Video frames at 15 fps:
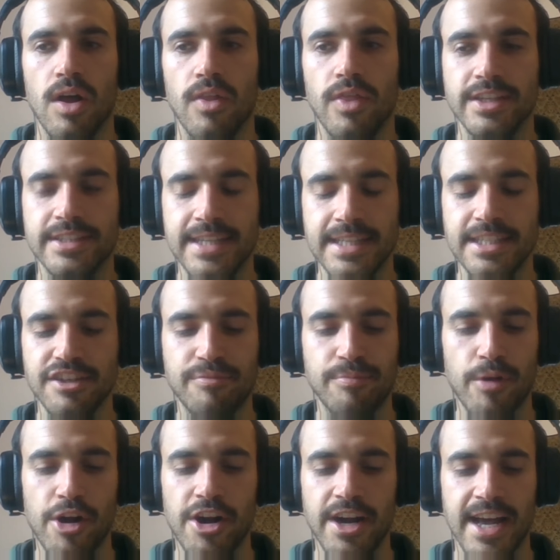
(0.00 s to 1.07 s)
The city of
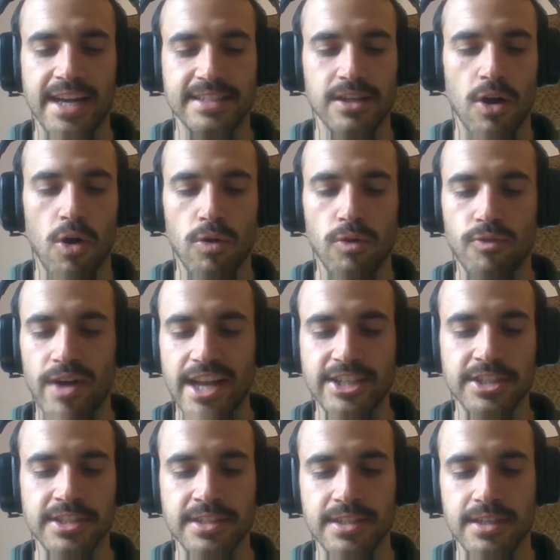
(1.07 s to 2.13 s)
Bern has a whole
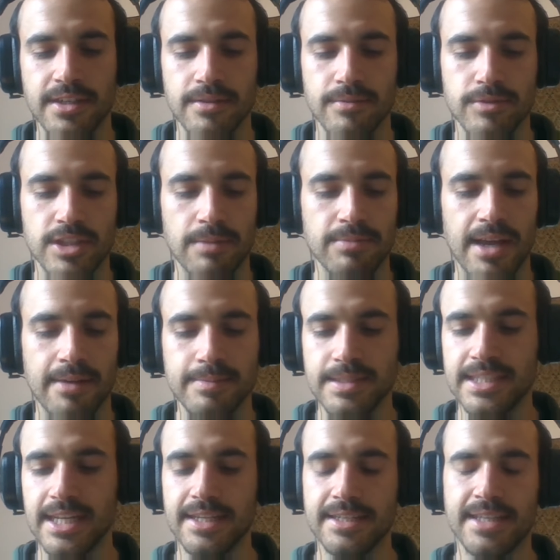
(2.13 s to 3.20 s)
register. Sometimes
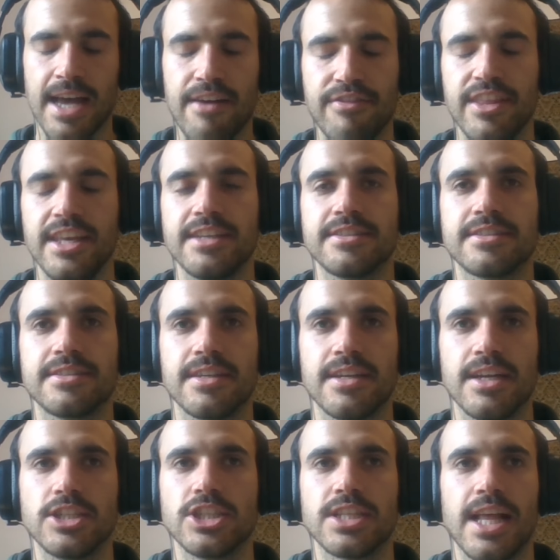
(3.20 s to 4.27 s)
cities have this,
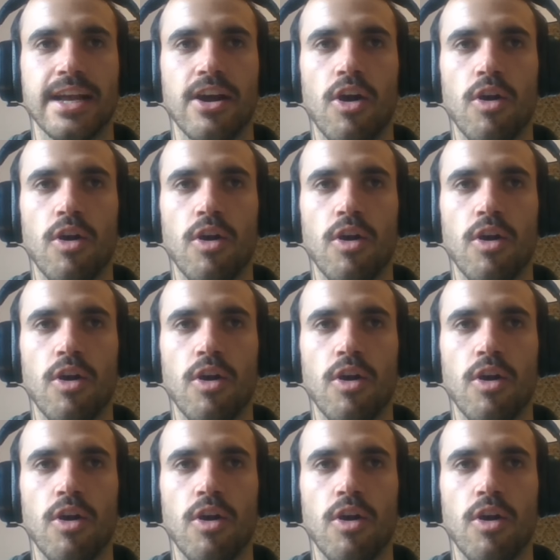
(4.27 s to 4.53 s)
just like a